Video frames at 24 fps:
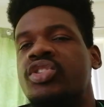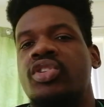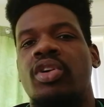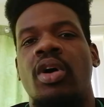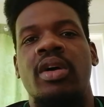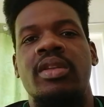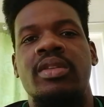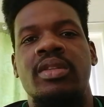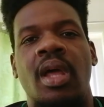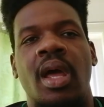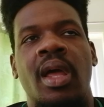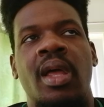
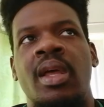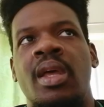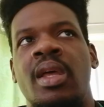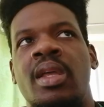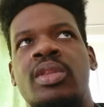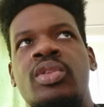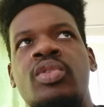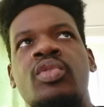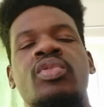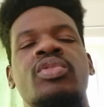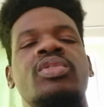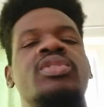Sean D-
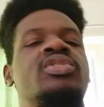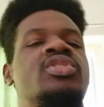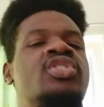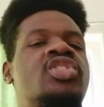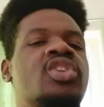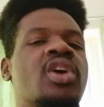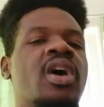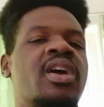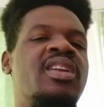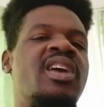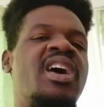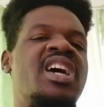dude
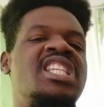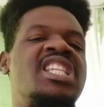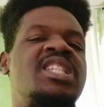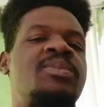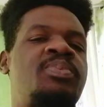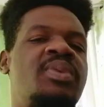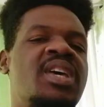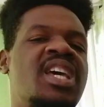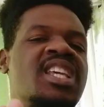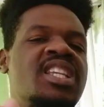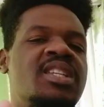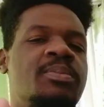Sean
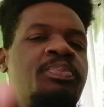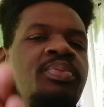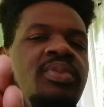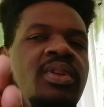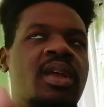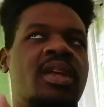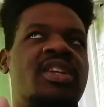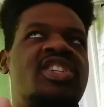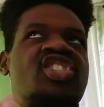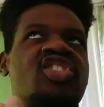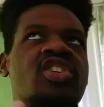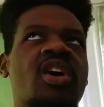Dyche
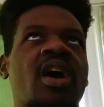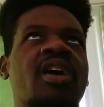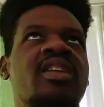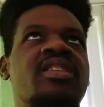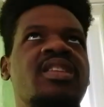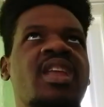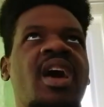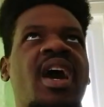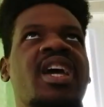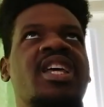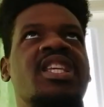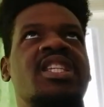plays
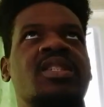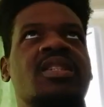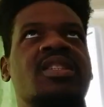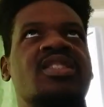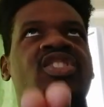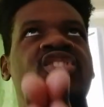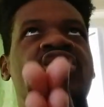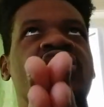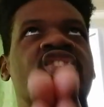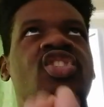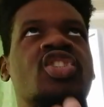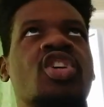Sean
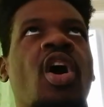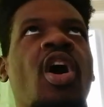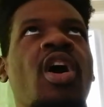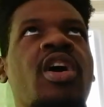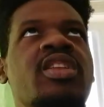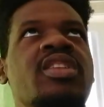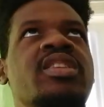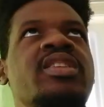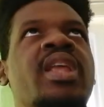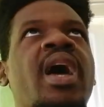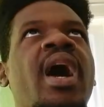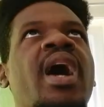Dyche
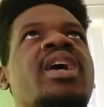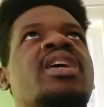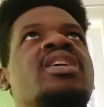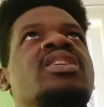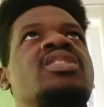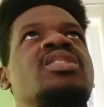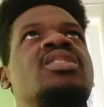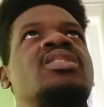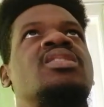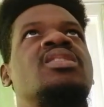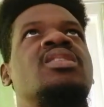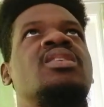Sean
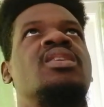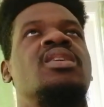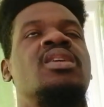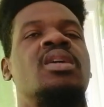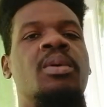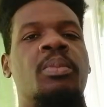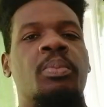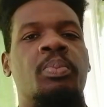Dyche